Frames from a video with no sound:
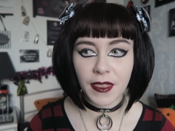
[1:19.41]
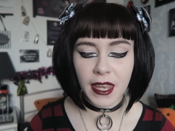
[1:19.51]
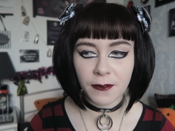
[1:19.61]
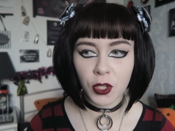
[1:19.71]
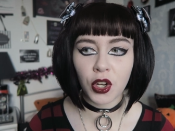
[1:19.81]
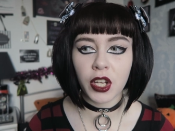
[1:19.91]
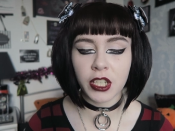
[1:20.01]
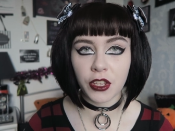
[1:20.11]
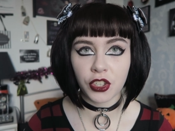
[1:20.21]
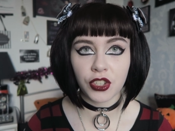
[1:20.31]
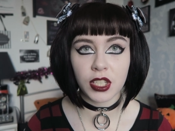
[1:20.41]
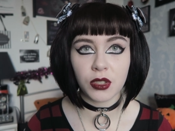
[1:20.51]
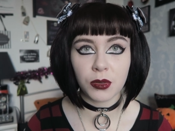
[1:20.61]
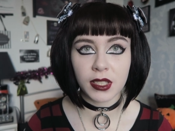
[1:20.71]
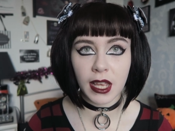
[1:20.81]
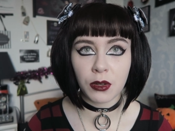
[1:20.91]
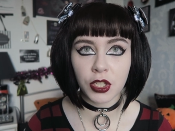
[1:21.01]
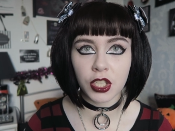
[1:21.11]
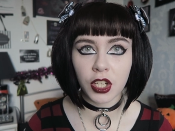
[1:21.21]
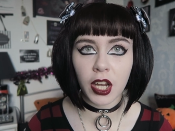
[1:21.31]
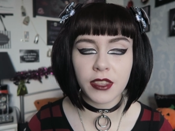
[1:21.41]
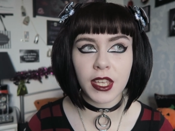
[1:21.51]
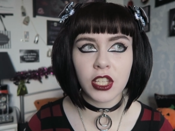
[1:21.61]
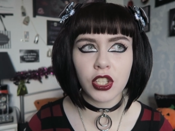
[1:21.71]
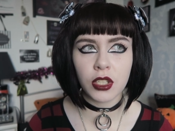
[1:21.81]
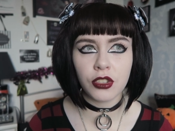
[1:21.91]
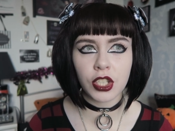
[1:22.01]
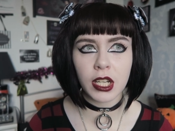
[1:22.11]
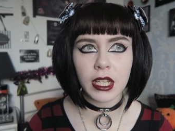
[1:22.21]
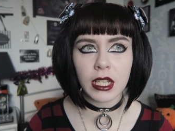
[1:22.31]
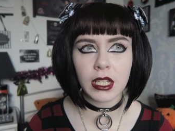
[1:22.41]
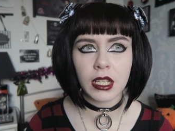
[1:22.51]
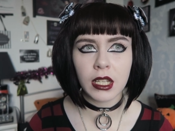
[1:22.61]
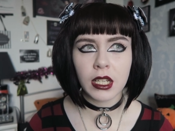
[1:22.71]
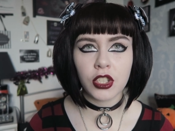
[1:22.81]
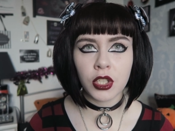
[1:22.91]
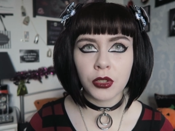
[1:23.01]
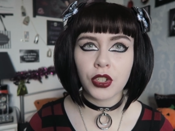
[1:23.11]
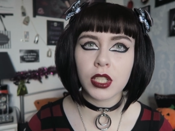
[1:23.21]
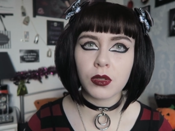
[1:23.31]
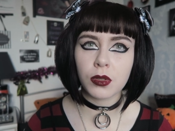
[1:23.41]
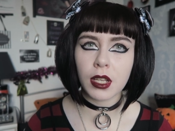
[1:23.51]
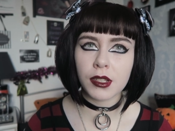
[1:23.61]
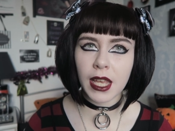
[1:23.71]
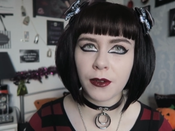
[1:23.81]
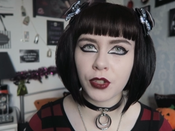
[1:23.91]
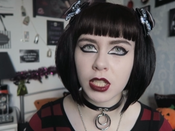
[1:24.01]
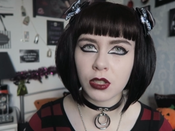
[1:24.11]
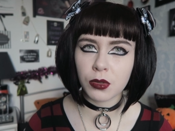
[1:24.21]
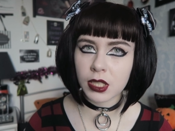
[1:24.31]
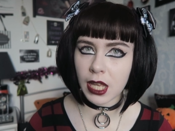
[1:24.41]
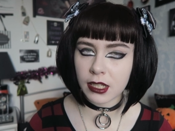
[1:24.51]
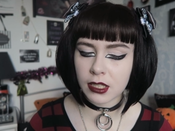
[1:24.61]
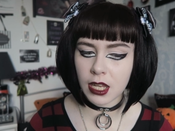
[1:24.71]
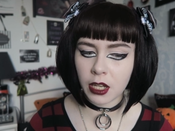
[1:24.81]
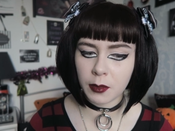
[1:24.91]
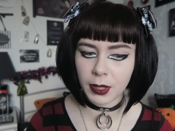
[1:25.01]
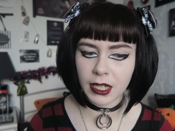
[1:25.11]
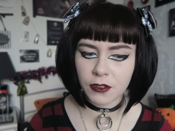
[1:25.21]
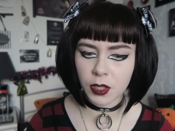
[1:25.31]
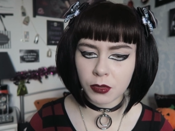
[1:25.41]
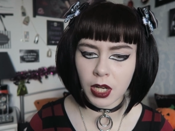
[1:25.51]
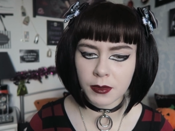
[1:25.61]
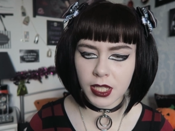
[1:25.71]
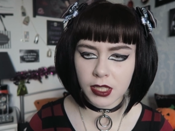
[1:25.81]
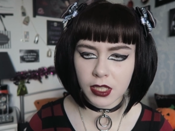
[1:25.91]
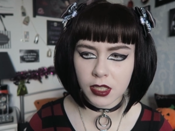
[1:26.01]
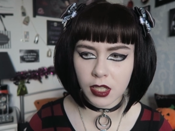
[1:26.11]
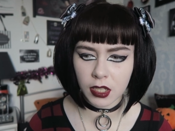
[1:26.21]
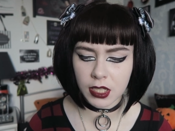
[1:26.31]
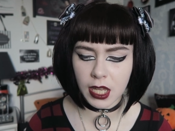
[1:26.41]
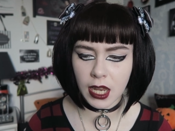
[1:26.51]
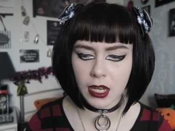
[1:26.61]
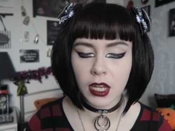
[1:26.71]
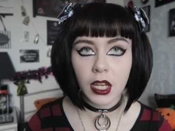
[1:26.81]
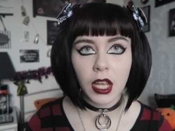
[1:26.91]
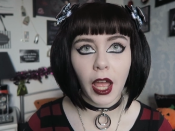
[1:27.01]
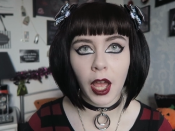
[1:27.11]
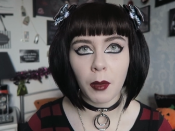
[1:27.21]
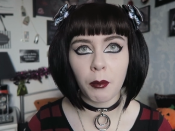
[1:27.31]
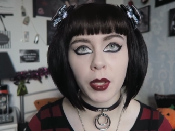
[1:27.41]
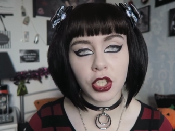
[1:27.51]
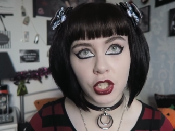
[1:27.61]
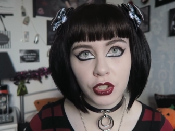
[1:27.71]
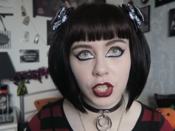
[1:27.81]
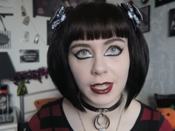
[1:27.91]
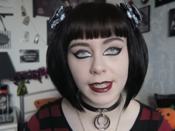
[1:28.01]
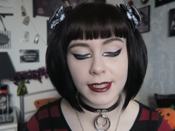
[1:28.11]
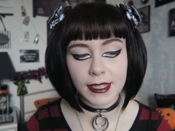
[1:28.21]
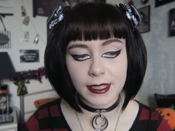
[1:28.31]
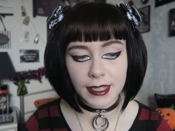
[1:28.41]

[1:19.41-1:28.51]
They've got another crystal sale tonight. They usually do crystal sales every single Saturday, I believe. Sometimes it's a Sunday, but usually it's a